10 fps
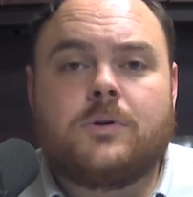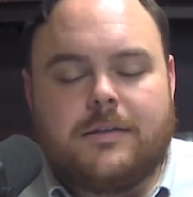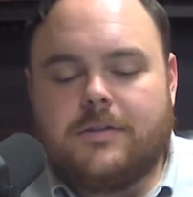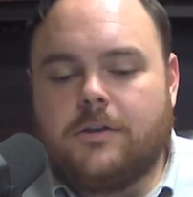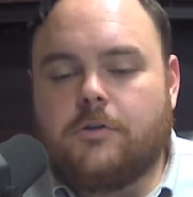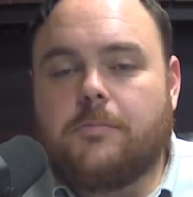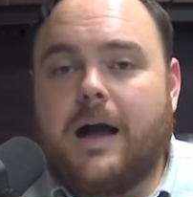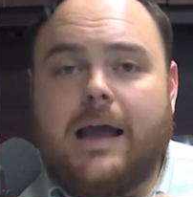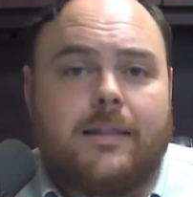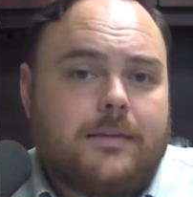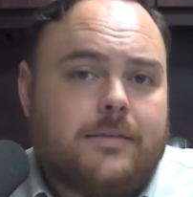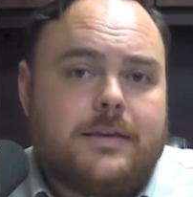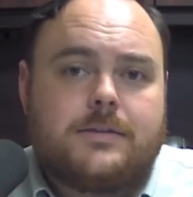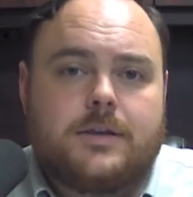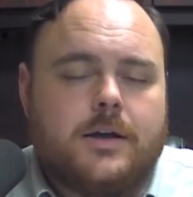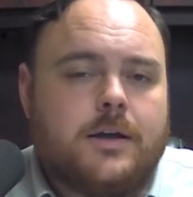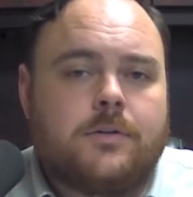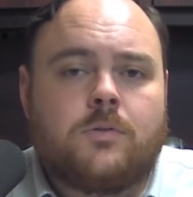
continue piling things on,